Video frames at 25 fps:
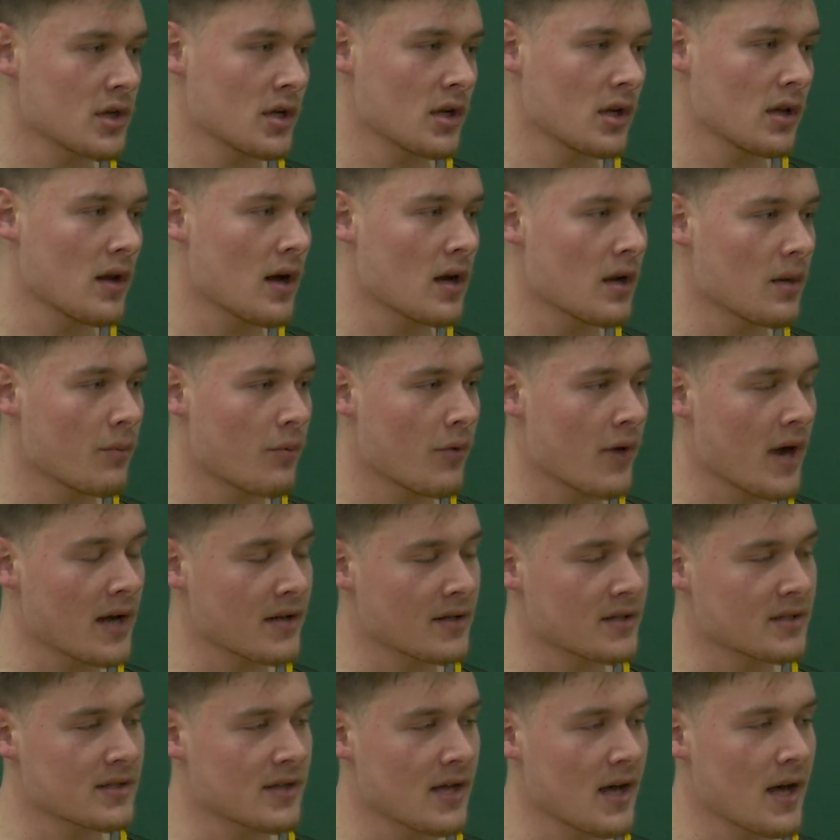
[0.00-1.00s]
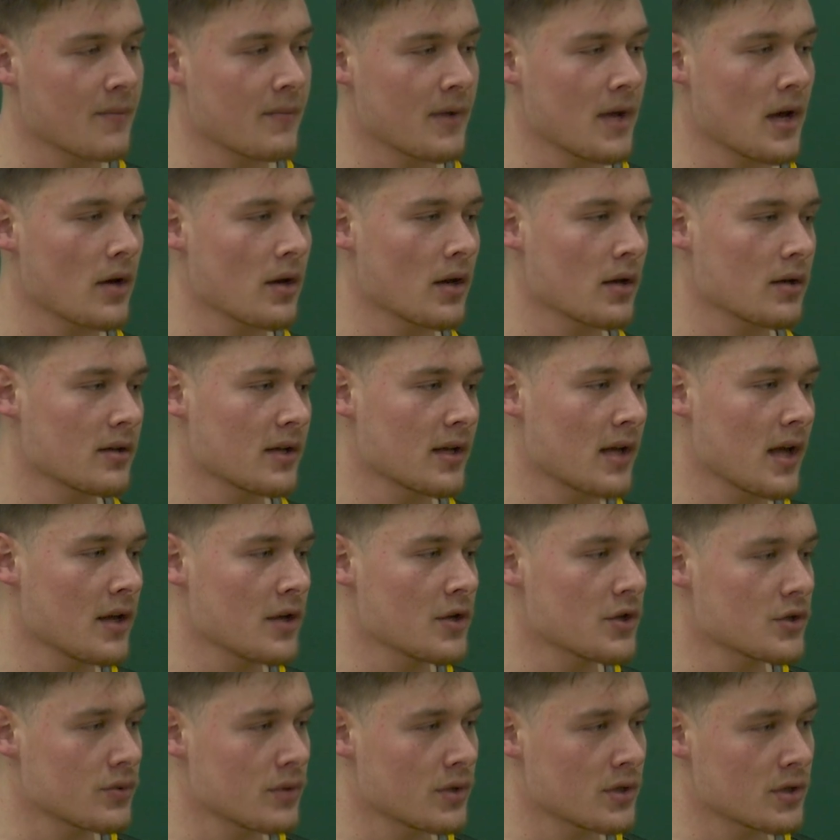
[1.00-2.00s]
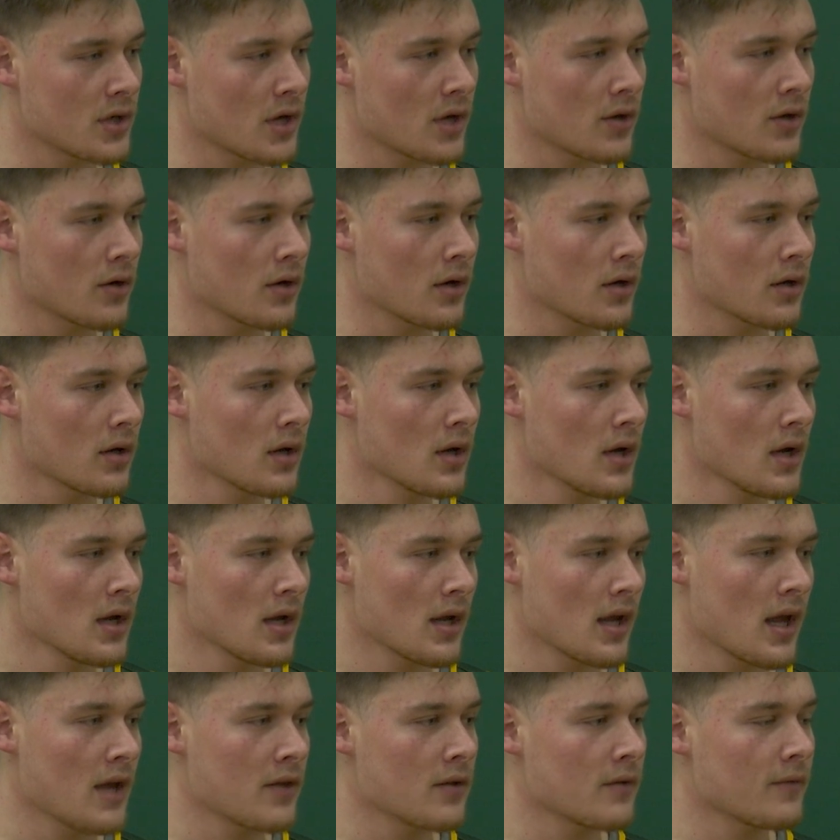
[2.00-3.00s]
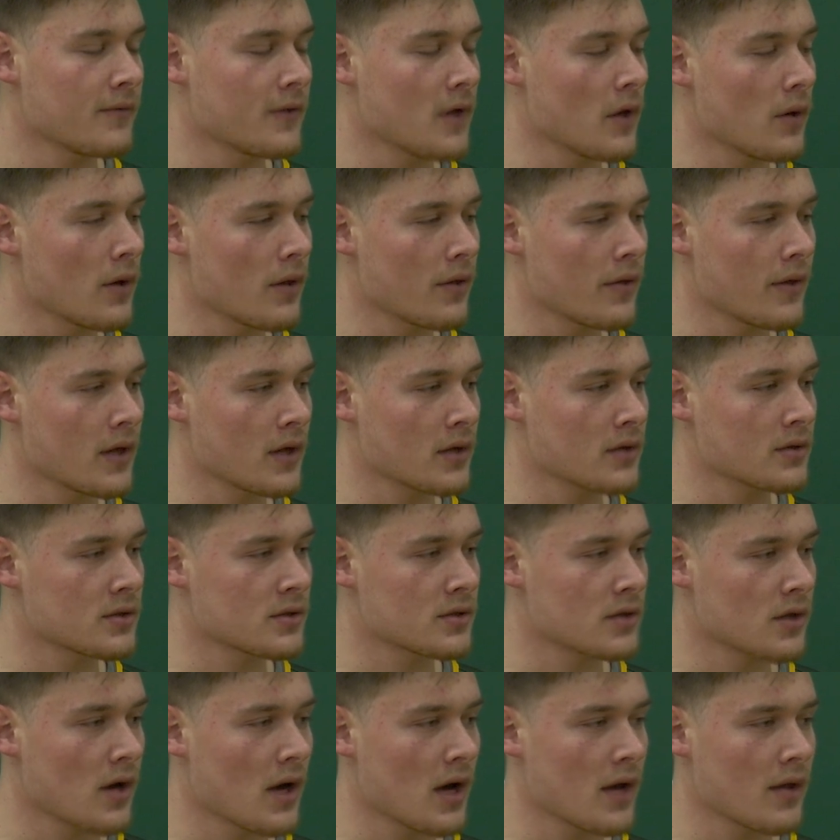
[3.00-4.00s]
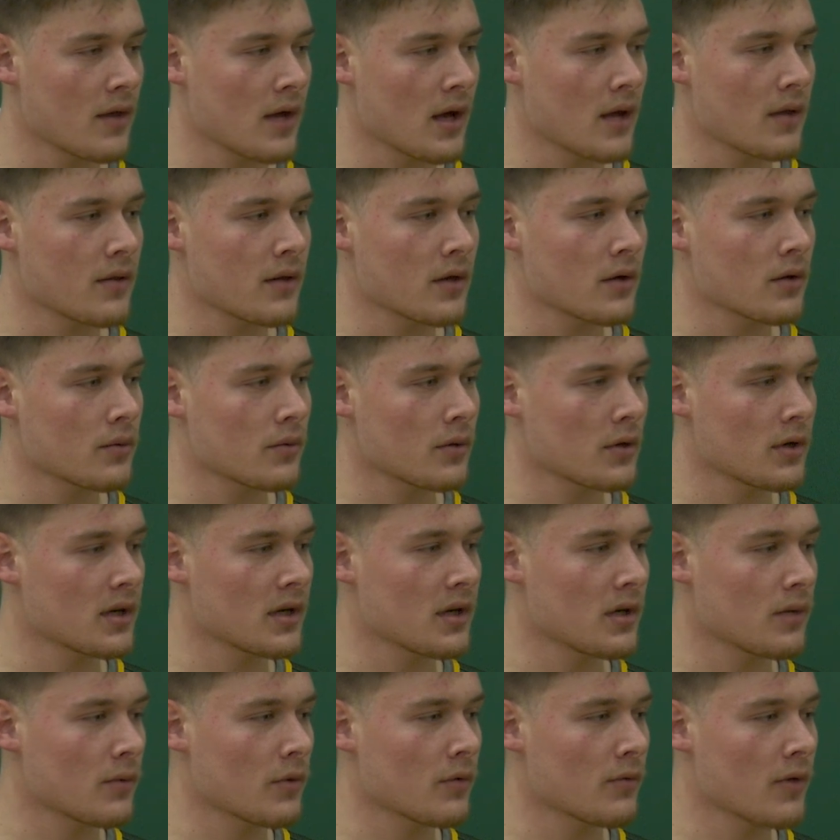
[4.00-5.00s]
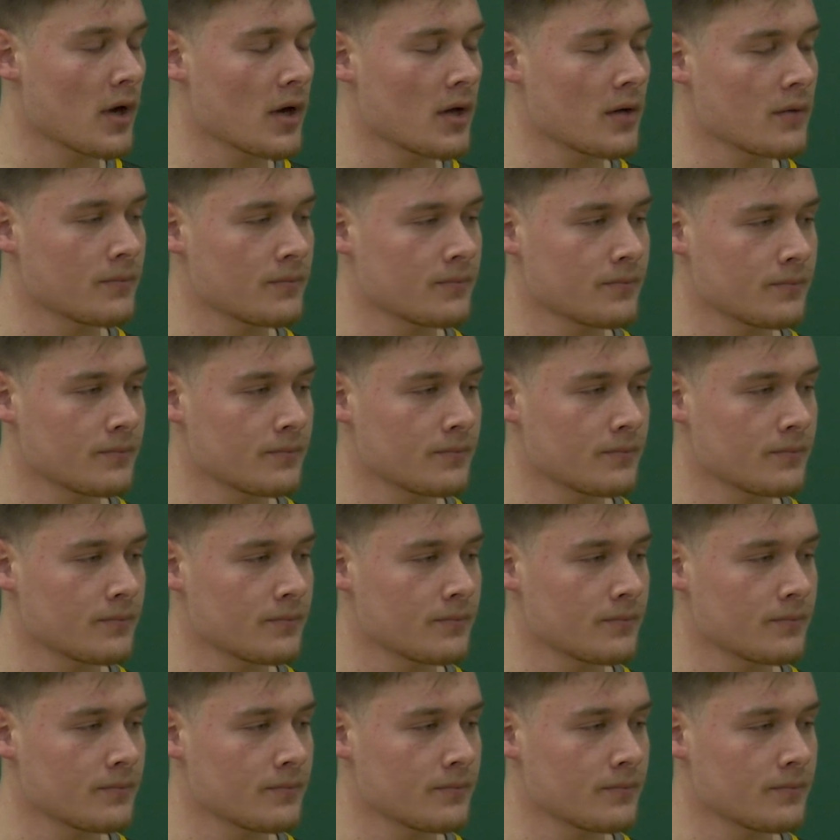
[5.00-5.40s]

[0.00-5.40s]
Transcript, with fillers: and a lot of practice time now to, to get used to each other and get in the flow of things. So I, th I think we're, we're ready.